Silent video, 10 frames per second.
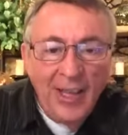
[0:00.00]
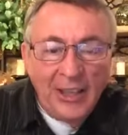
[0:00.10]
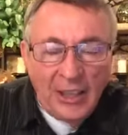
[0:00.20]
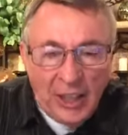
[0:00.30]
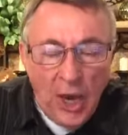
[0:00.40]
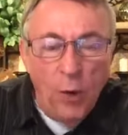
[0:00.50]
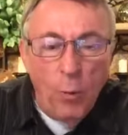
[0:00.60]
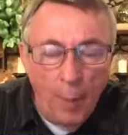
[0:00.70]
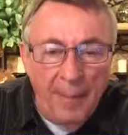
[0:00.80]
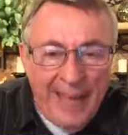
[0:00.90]
you
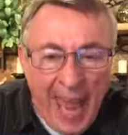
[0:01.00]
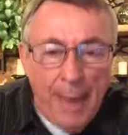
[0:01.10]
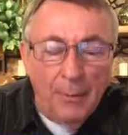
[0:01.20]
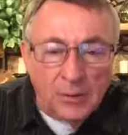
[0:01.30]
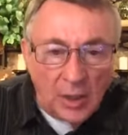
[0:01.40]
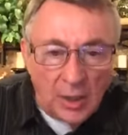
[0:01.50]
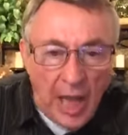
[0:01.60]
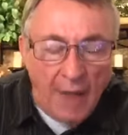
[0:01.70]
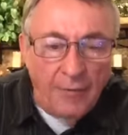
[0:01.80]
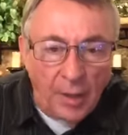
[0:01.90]
will be able to
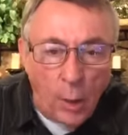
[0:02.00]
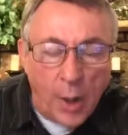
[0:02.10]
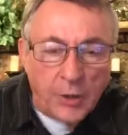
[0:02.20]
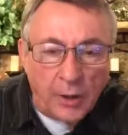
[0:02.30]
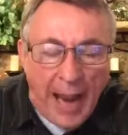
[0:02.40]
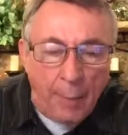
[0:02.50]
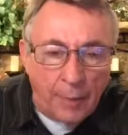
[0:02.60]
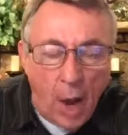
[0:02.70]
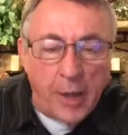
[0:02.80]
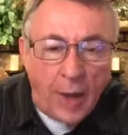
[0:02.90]
love the Lord your God with
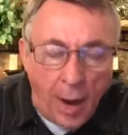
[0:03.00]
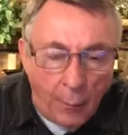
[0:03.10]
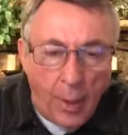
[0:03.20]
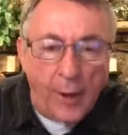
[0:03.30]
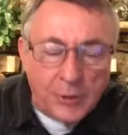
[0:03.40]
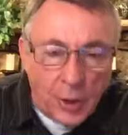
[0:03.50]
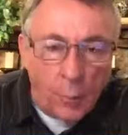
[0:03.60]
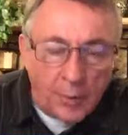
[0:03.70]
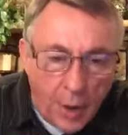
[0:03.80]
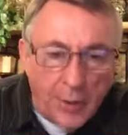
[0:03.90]
all your heart, with all your soul,
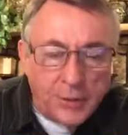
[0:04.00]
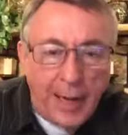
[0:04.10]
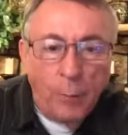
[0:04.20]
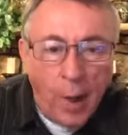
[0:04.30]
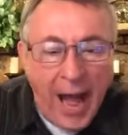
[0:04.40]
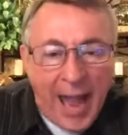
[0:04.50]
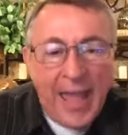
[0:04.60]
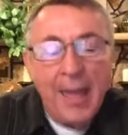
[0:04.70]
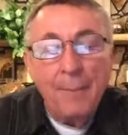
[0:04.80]
with all your strength. Why?